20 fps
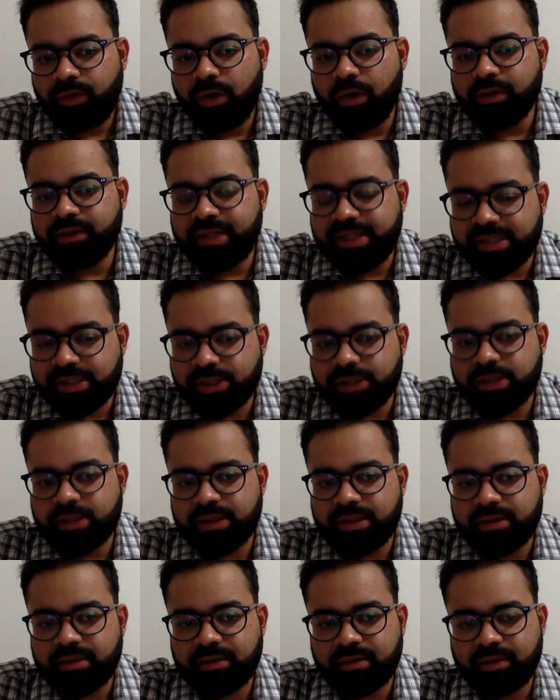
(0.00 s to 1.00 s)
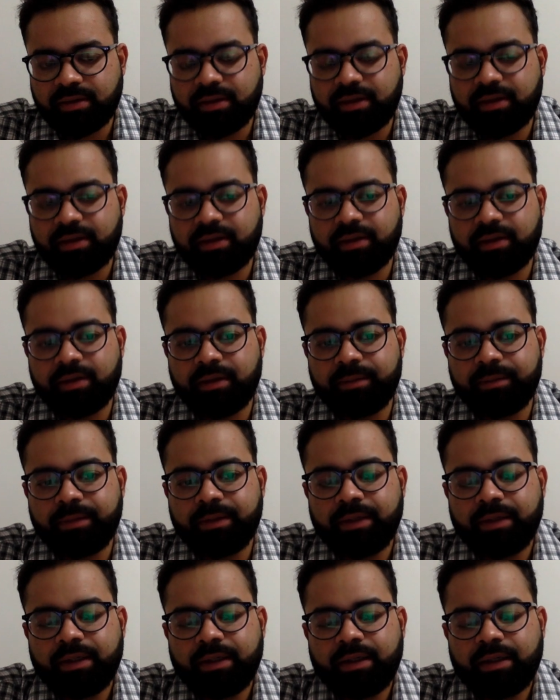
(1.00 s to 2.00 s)
or this third
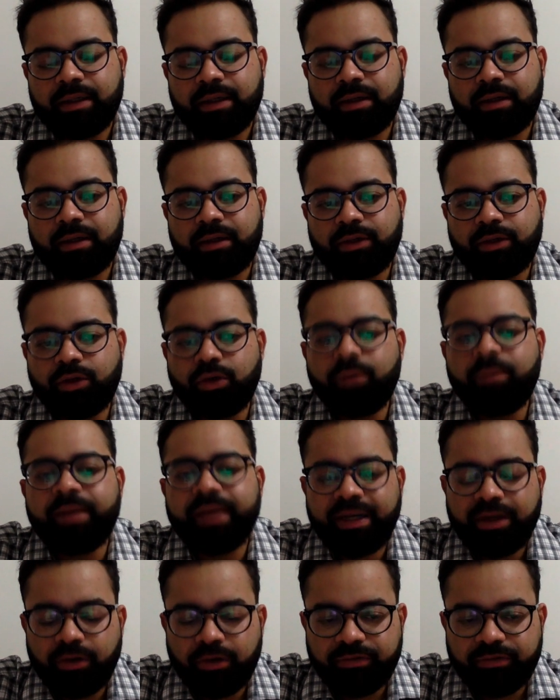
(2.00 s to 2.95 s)
domain